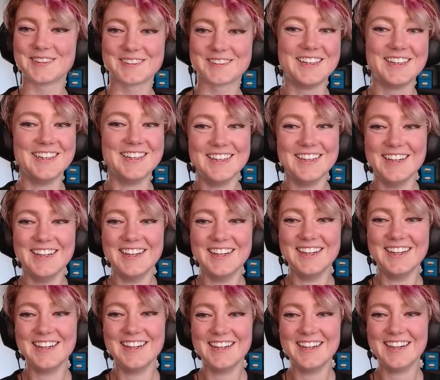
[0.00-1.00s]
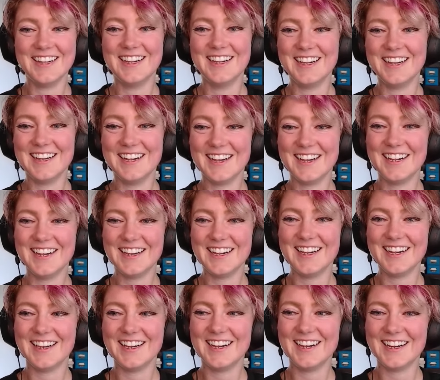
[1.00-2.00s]

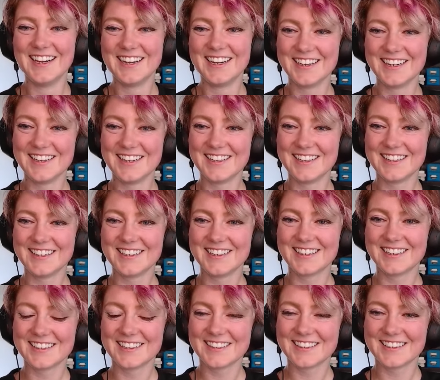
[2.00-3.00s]
[no speech]